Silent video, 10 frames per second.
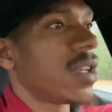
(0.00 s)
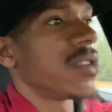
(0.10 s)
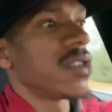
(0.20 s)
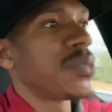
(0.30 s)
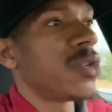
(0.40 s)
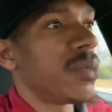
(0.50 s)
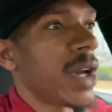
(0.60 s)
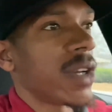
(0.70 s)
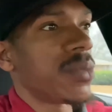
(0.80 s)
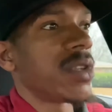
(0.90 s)
I just pulled
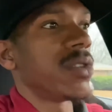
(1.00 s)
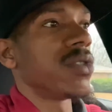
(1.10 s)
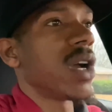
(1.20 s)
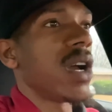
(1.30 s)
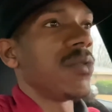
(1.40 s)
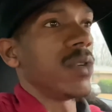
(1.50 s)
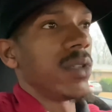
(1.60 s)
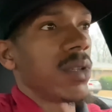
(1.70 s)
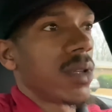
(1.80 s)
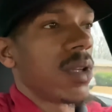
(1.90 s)
back up to the driveway.